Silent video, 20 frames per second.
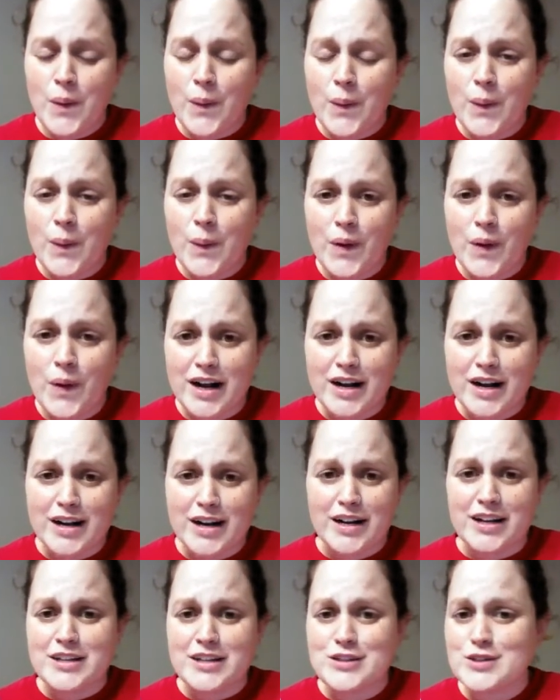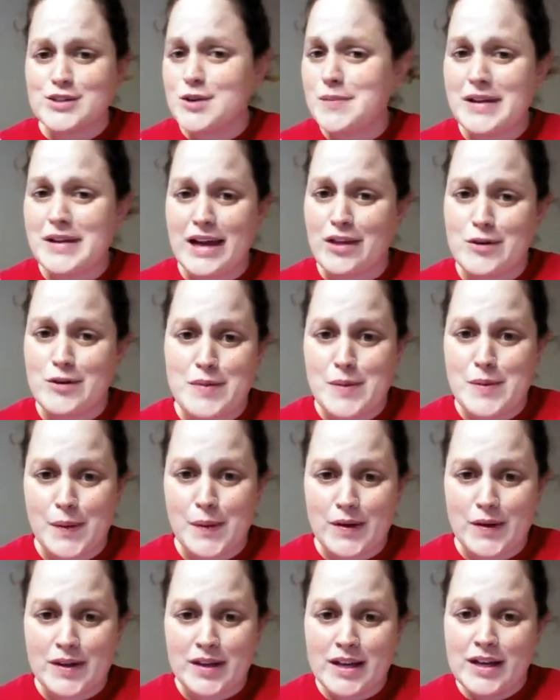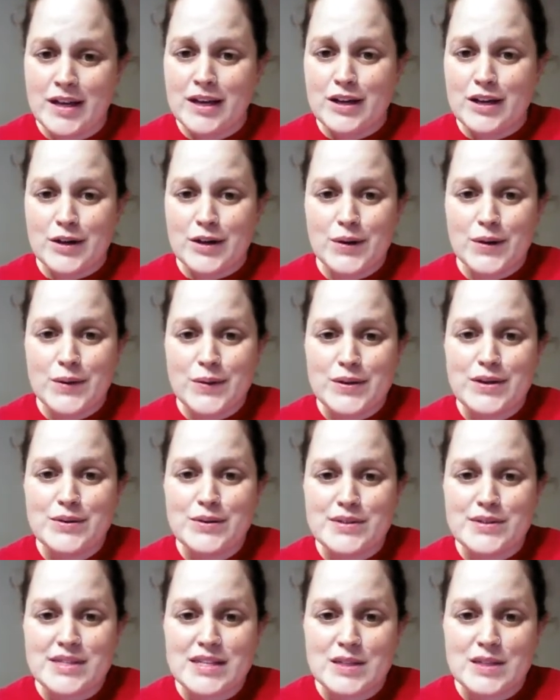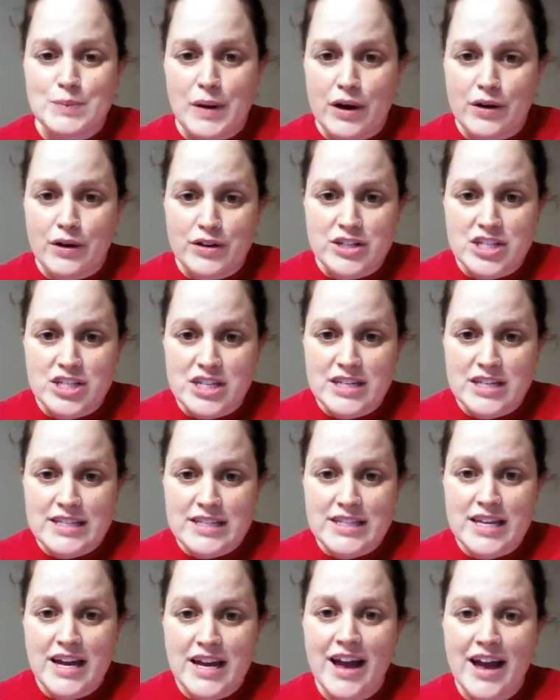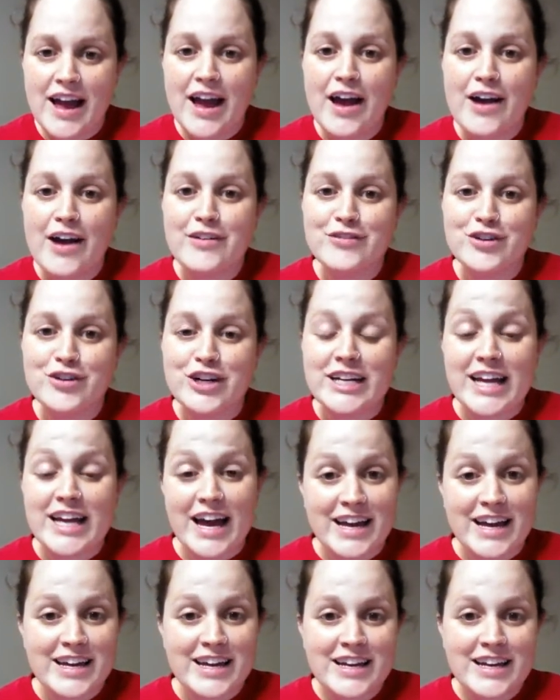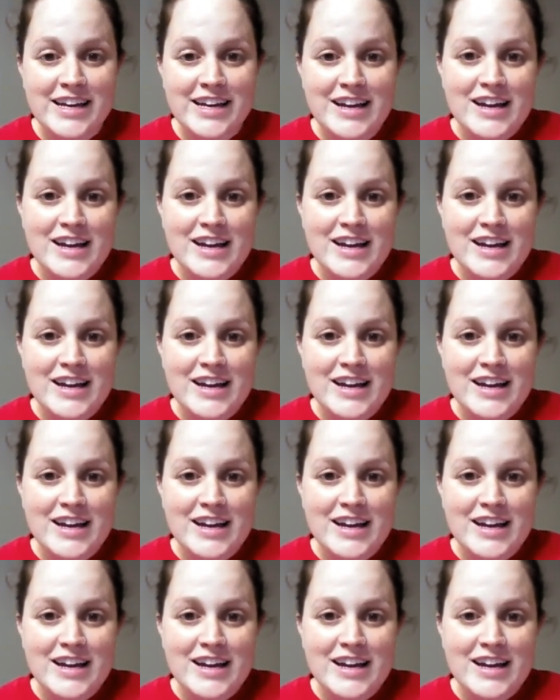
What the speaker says: or so many other people who use these power sheets every day,